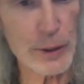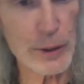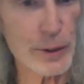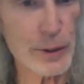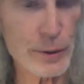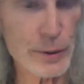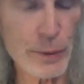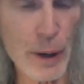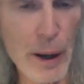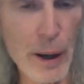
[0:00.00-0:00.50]

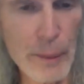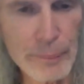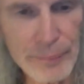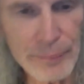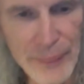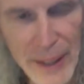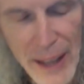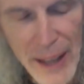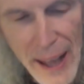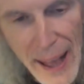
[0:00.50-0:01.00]
strum,
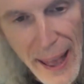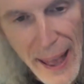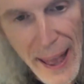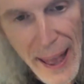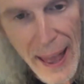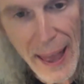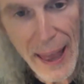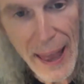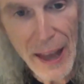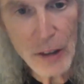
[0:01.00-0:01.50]

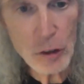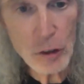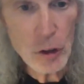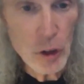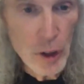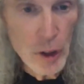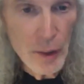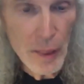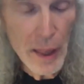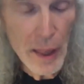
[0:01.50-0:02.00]
and
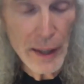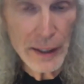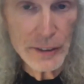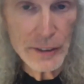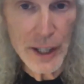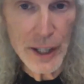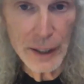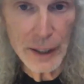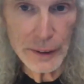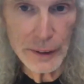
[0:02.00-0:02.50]

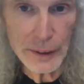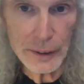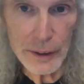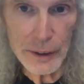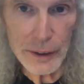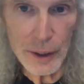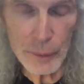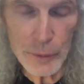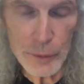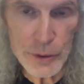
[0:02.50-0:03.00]
it
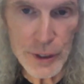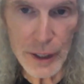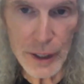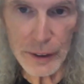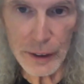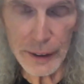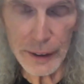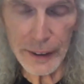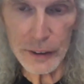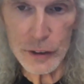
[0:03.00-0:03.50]
almost sounded
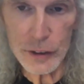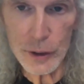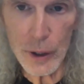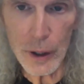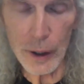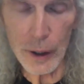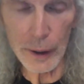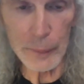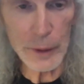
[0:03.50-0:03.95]
like a song.